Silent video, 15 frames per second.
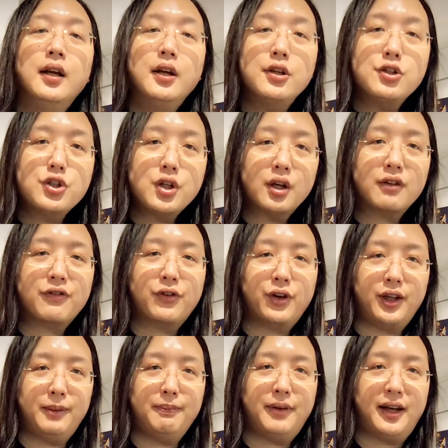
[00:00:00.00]
Share for
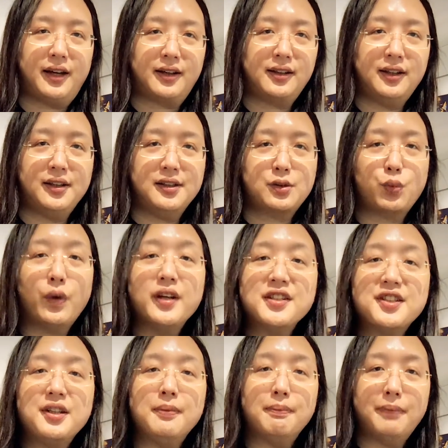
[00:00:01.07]
Impact is one
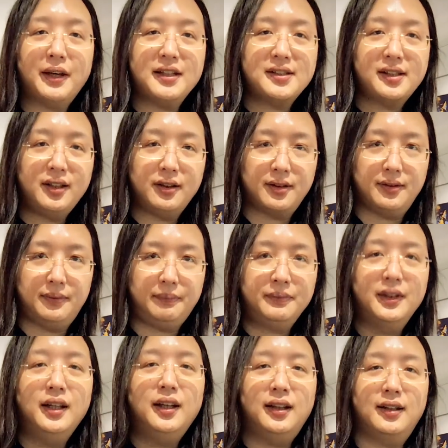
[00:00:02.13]
team based here
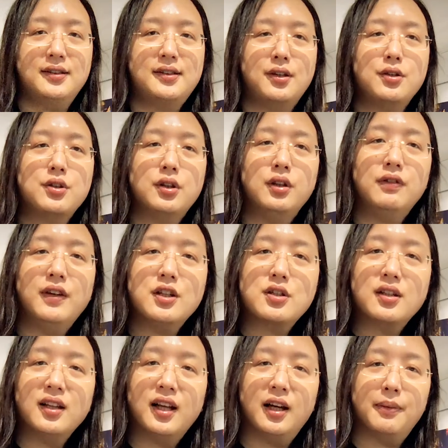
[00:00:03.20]
in the Social Innovation
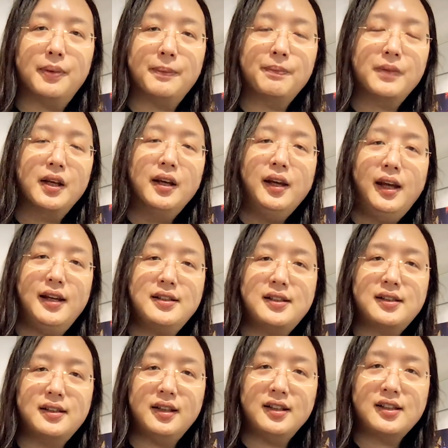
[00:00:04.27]
Lab.
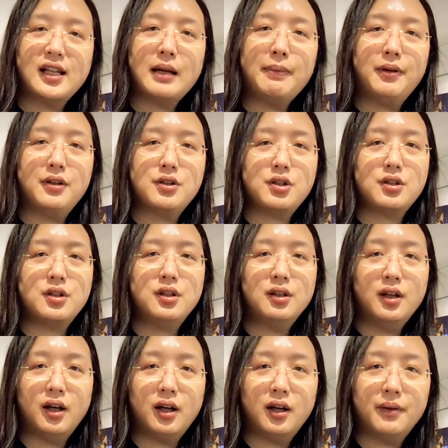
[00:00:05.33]
It's established
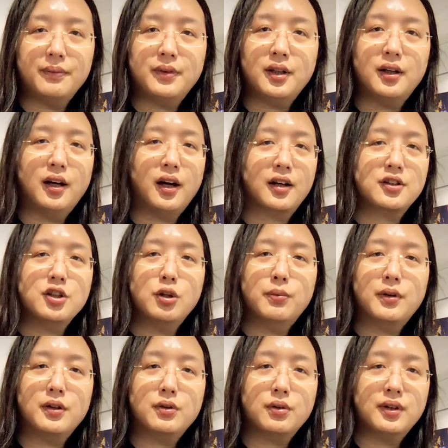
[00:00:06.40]
the
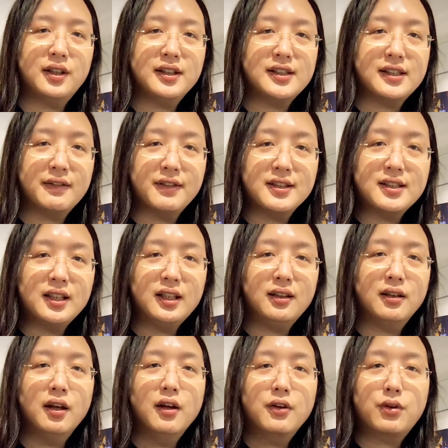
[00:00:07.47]
October
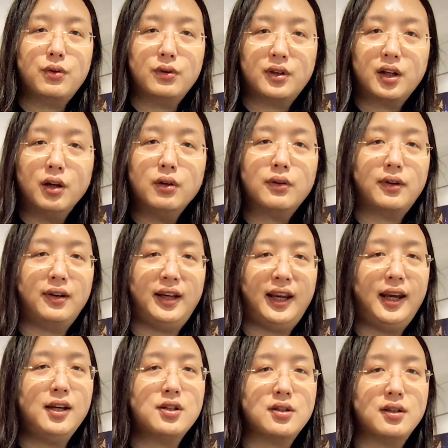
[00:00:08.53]
2017 through
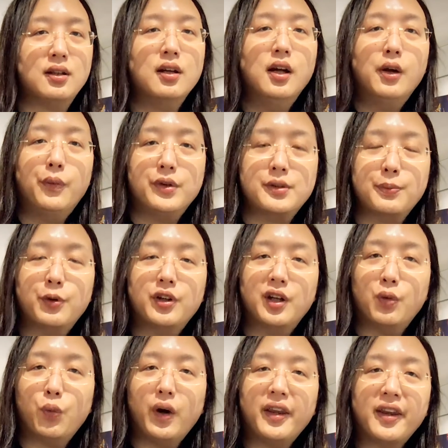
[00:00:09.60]
co-creation with more than
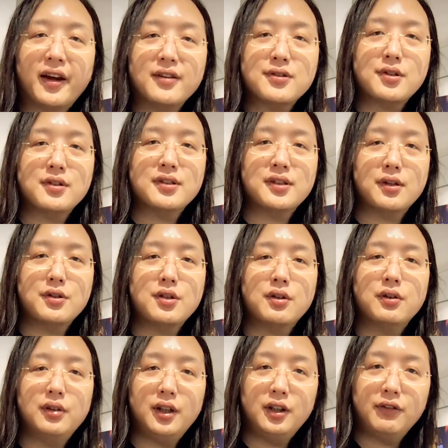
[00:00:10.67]
100 social
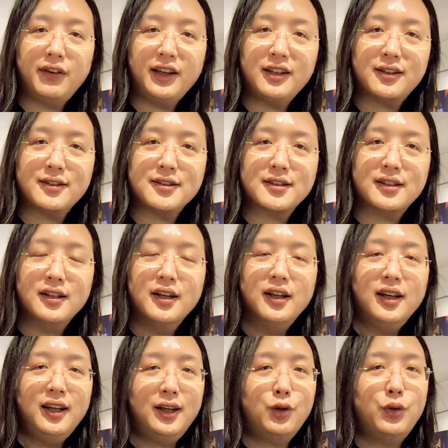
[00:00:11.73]
innovators,
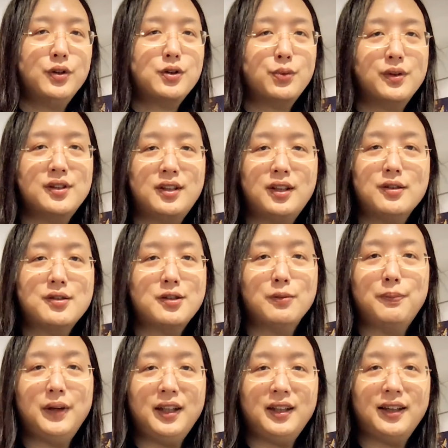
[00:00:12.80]
in which was used to
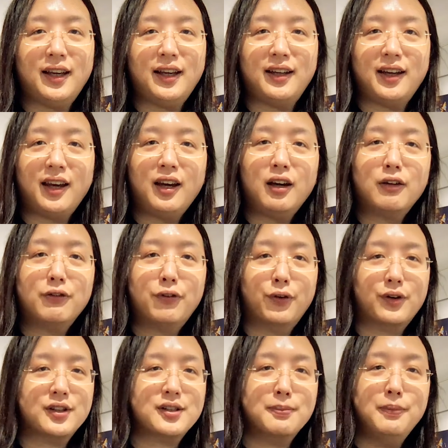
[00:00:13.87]
be an Air
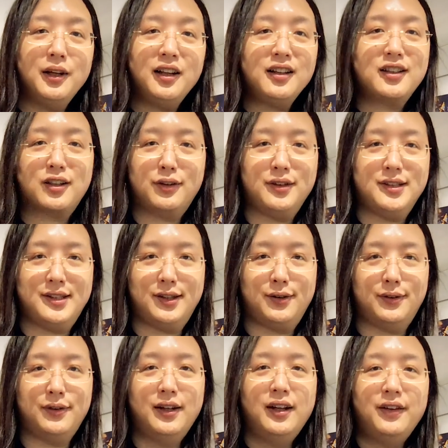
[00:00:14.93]
Force military
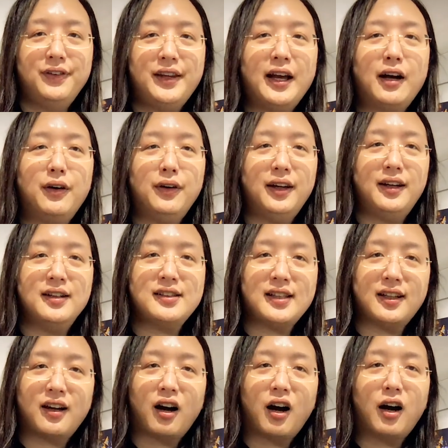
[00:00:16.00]
zone. Now it is at the
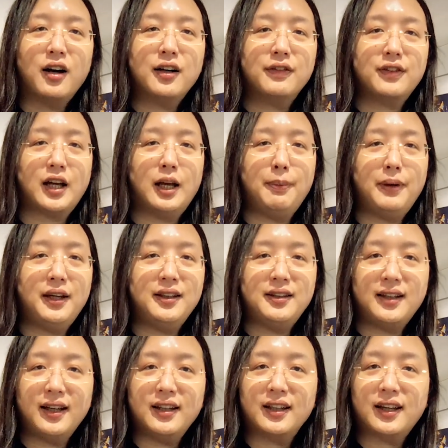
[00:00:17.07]
heart of Taipei,
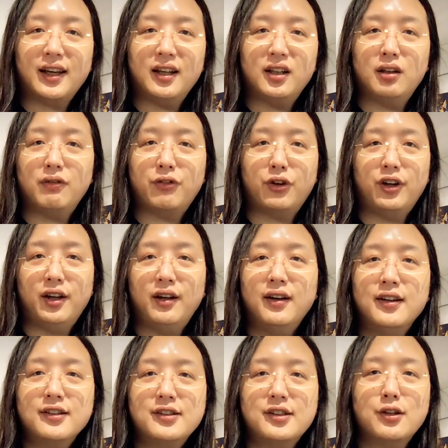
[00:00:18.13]
dedicated for the
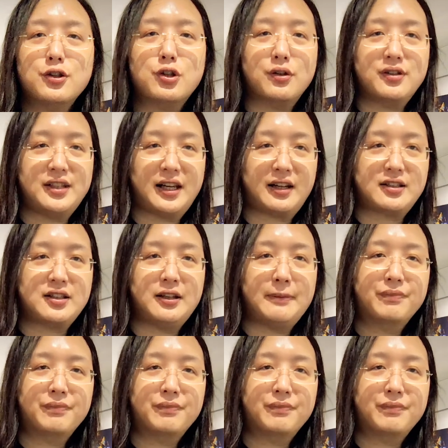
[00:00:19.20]
social sector.